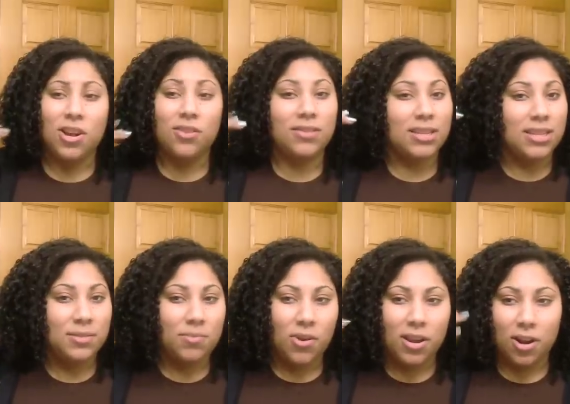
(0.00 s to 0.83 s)
know this
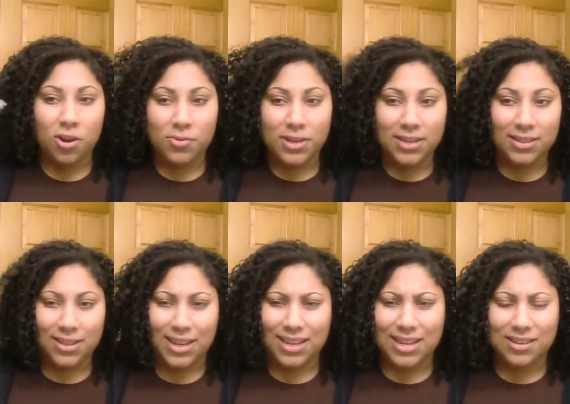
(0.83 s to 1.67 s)
part always
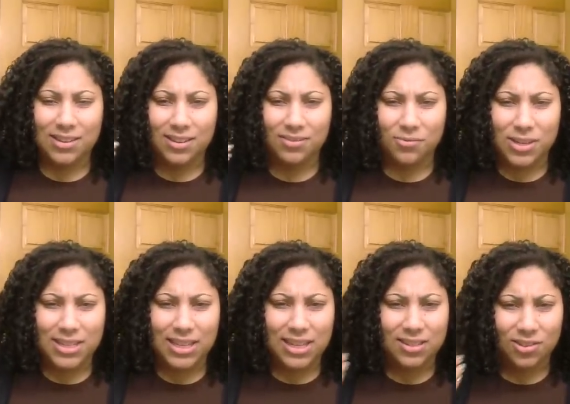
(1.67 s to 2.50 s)
like it once
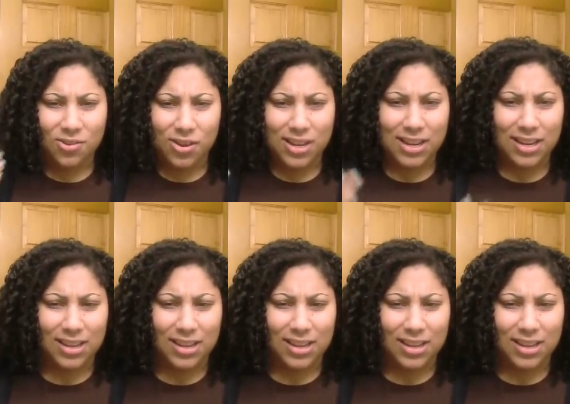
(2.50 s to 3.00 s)
it gets long it,